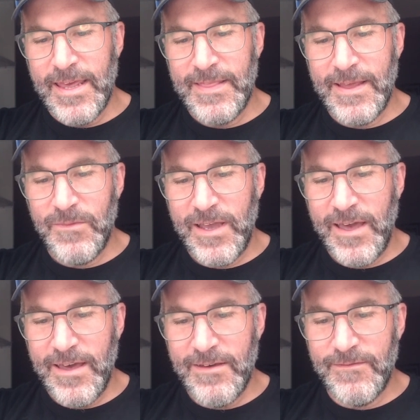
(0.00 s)
And then we
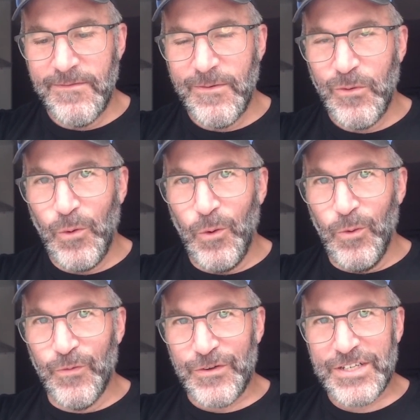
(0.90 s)
have
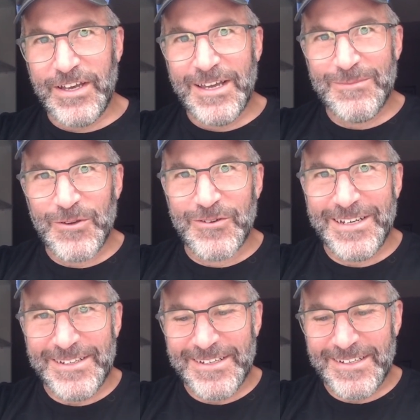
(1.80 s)
Overtime
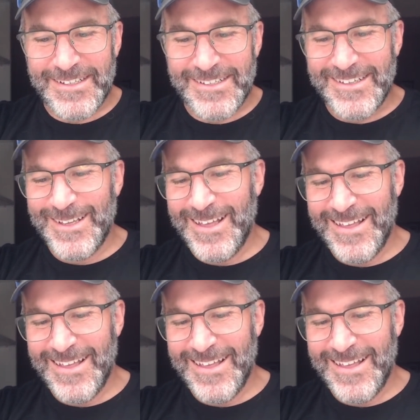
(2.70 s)
Grading.